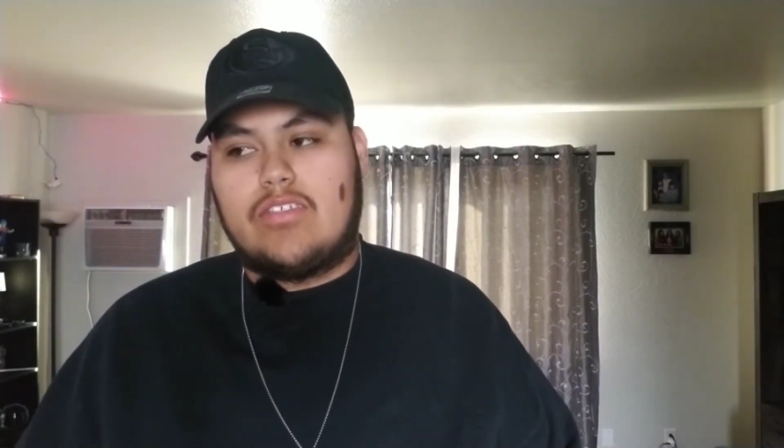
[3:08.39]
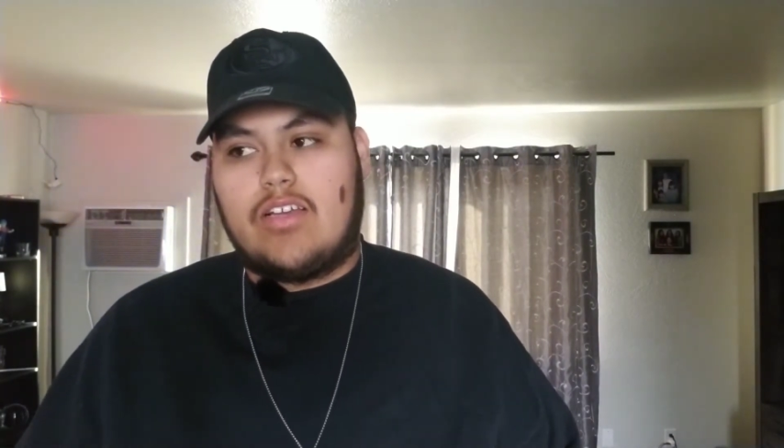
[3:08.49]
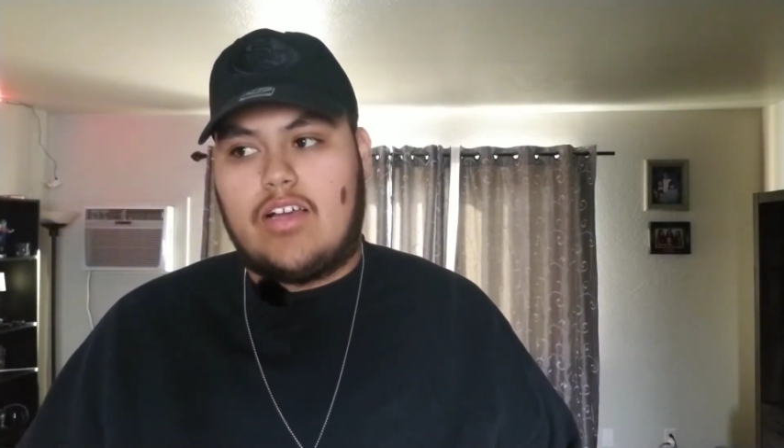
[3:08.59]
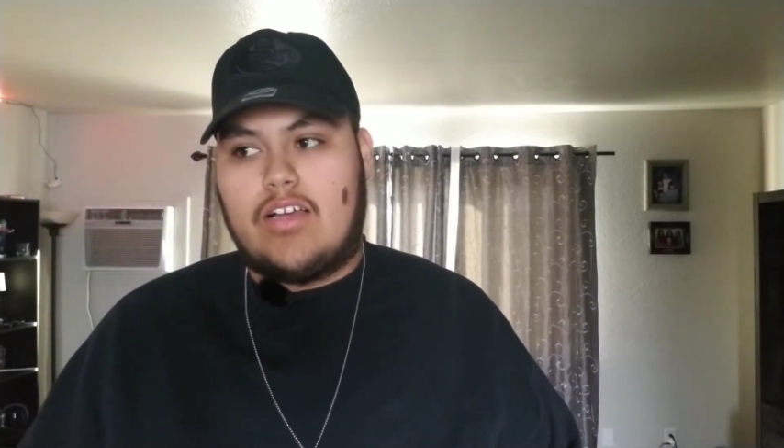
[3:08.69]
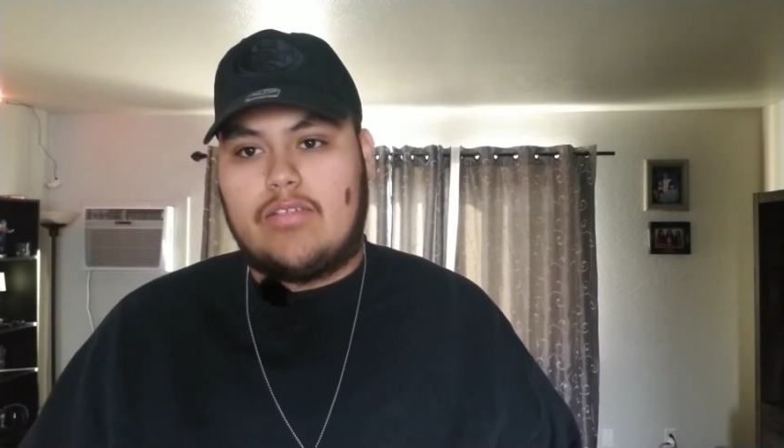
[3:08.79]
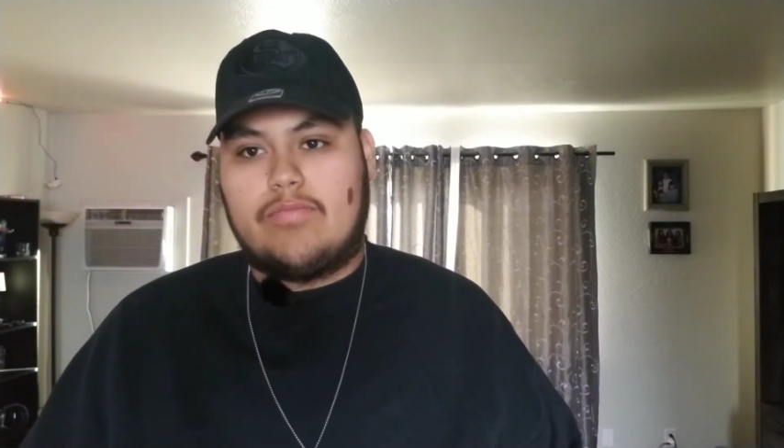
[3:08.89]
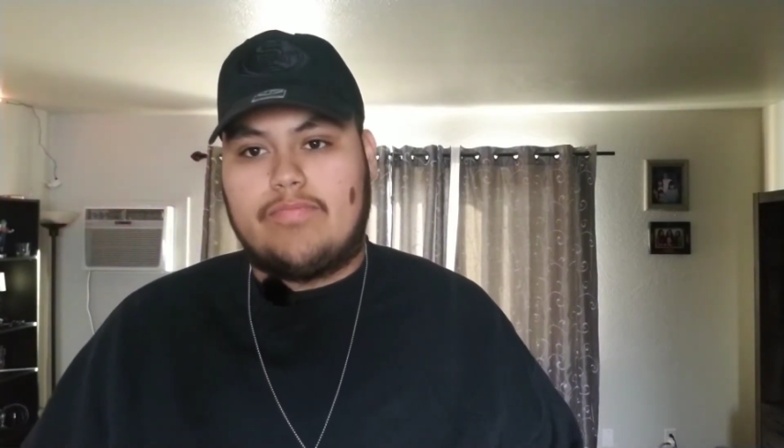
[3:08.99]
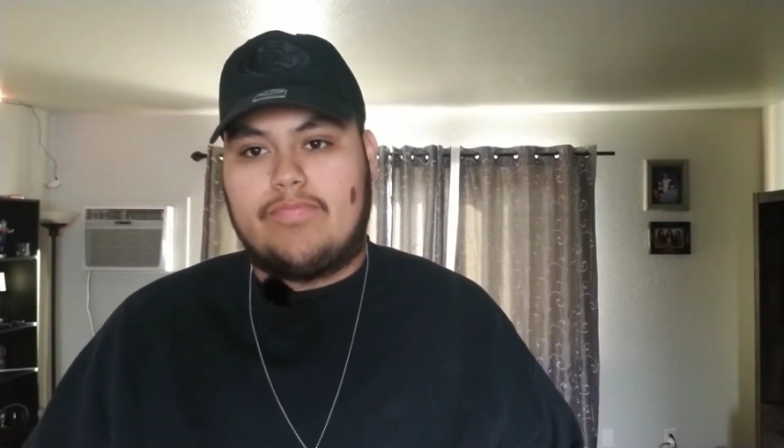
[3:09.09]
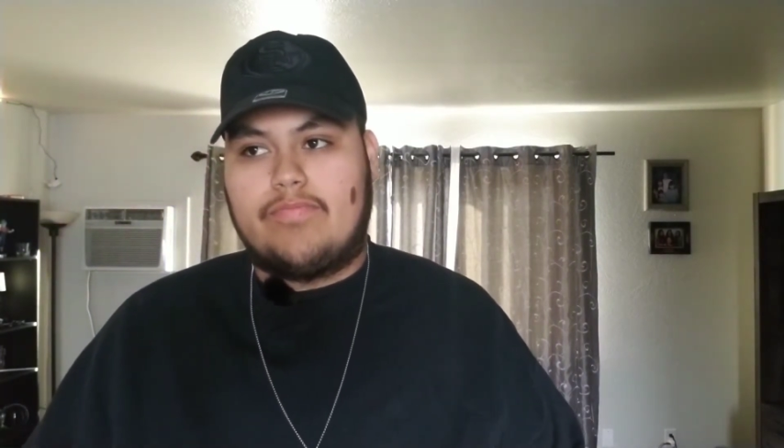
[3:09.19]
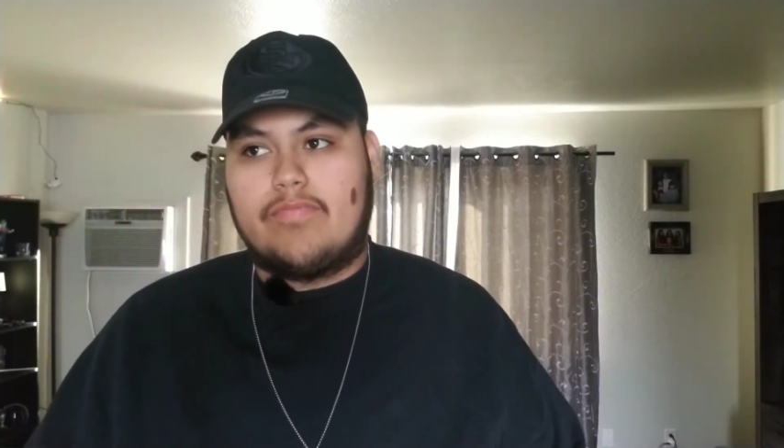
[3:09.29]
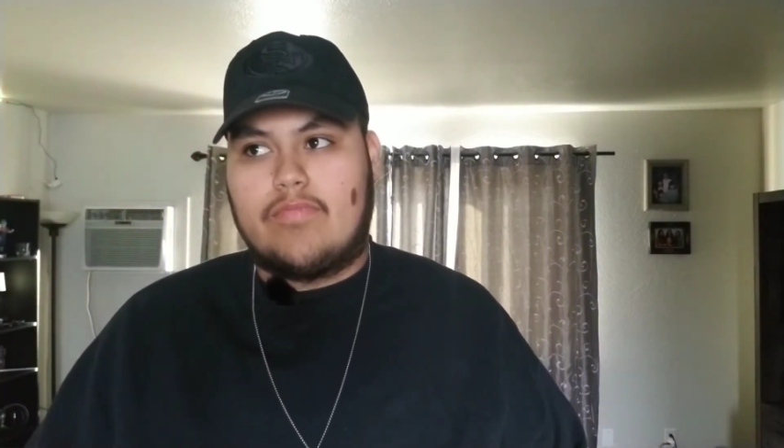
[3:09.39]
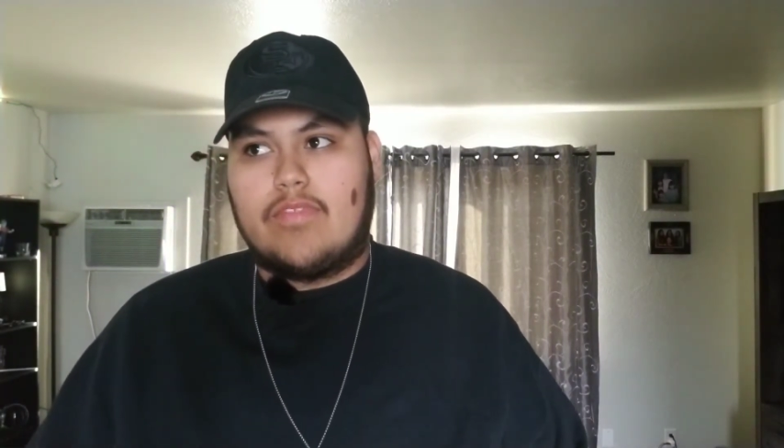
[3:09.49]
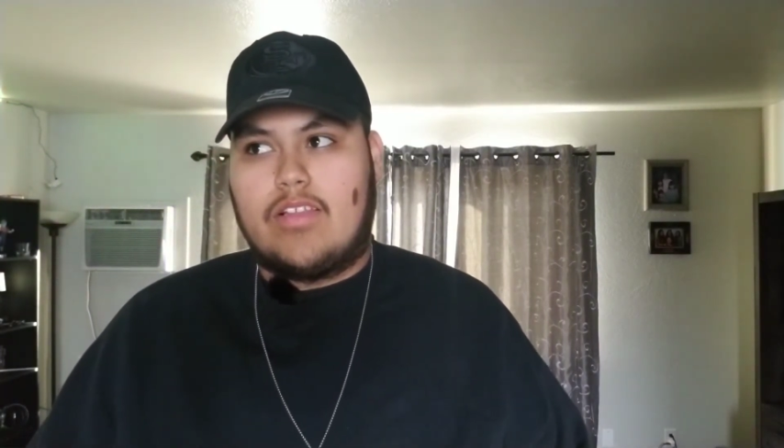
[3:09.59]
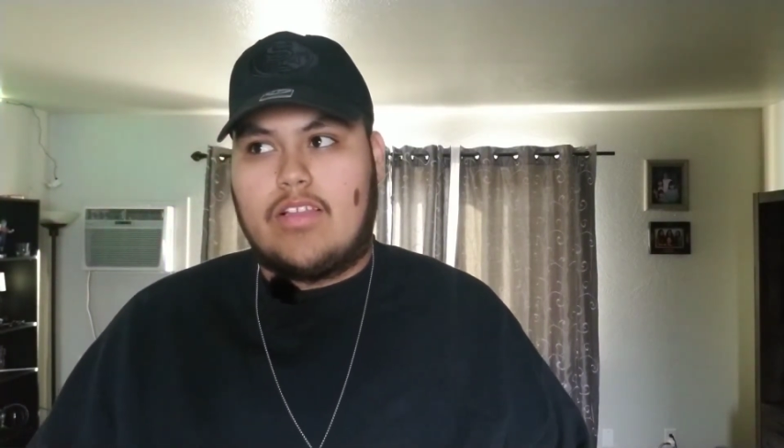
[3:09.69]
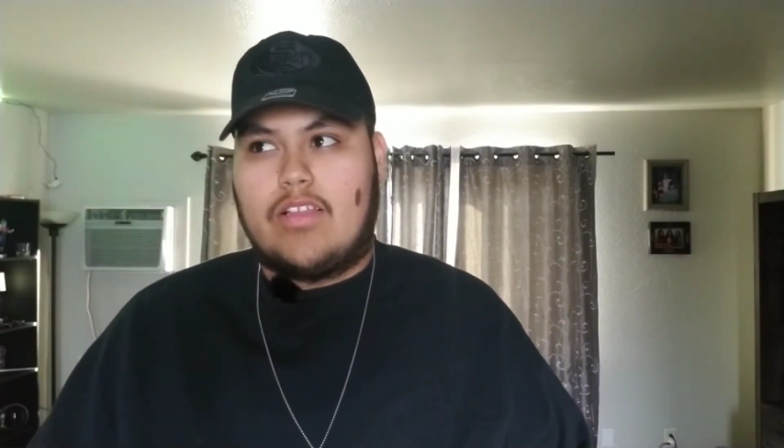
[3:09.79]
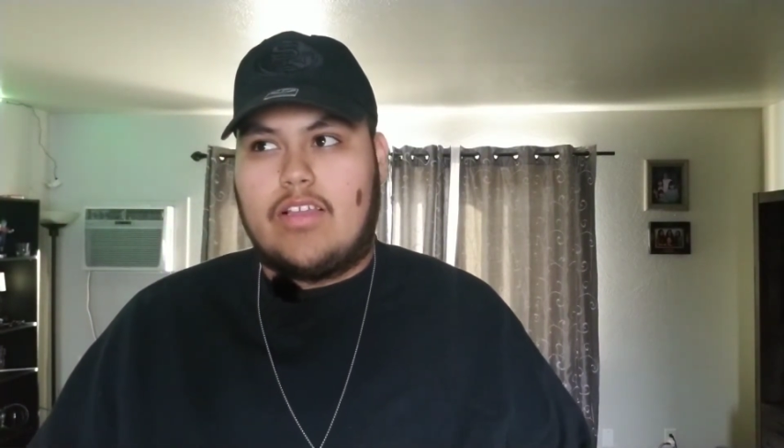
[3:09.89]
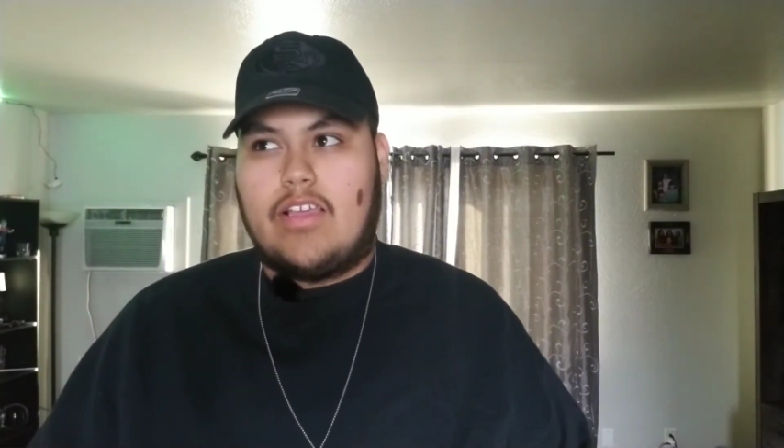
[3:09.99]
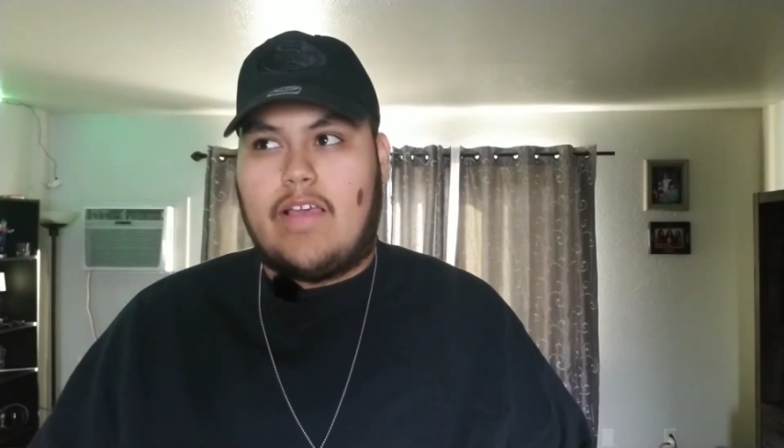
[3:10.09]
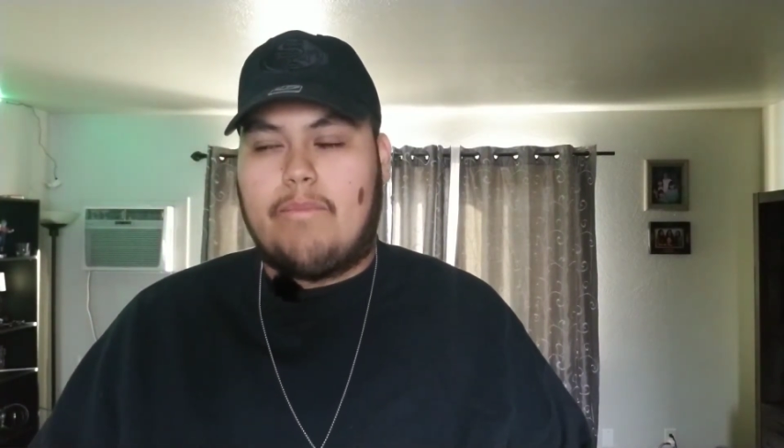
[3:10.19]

Um, it